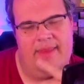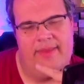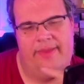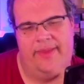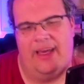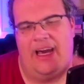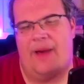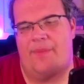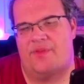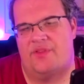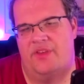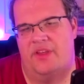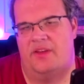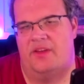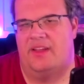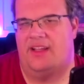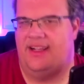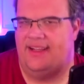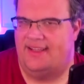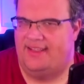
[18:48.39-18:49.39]
The opposite
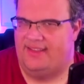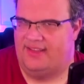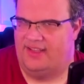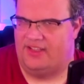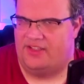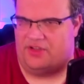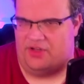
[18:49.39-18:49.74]
is this